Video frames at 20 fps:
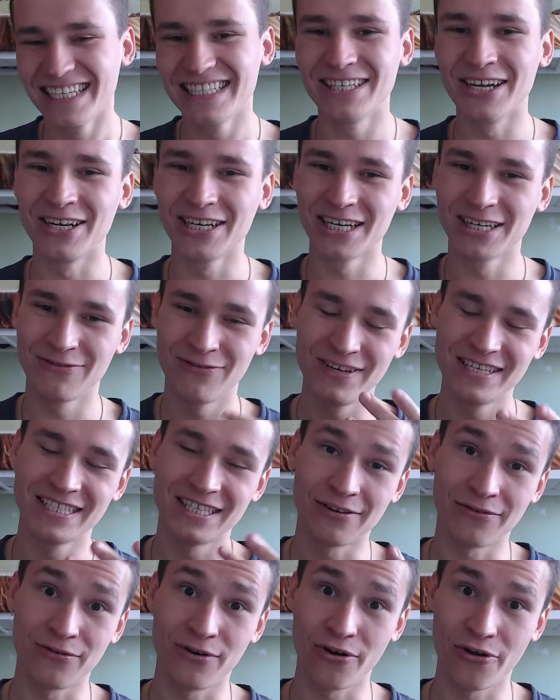tongue twister
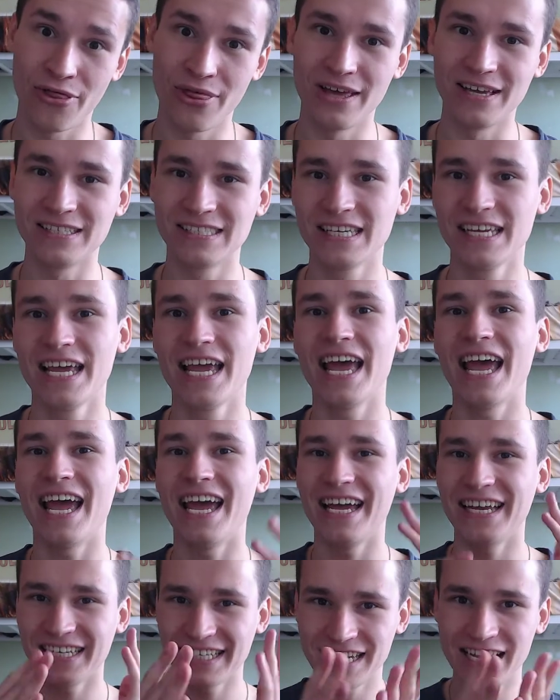for this.
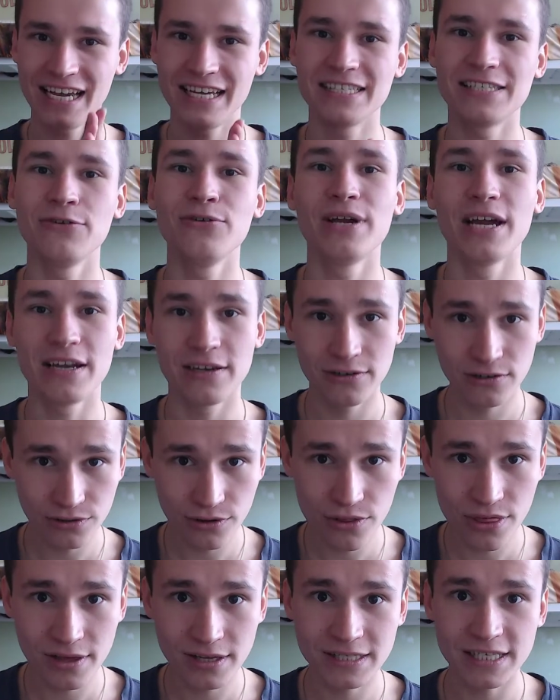And guys, you can do
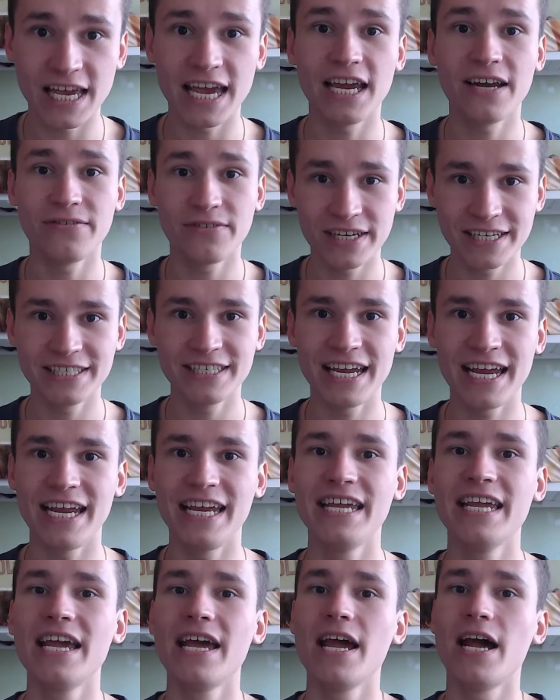this every day.
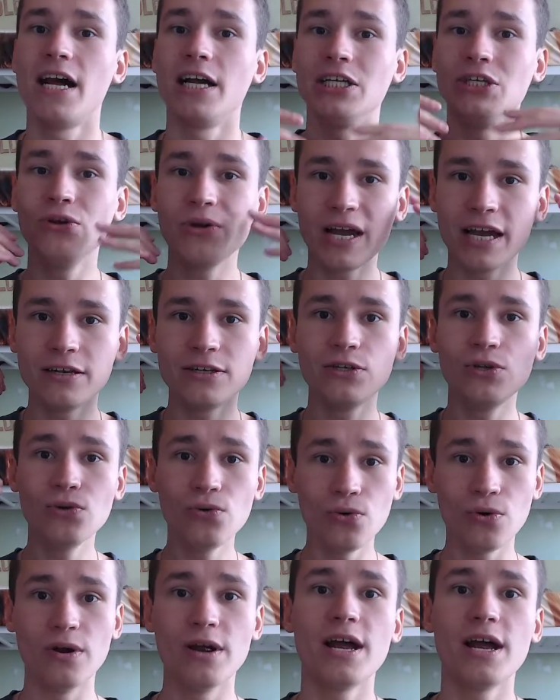You can do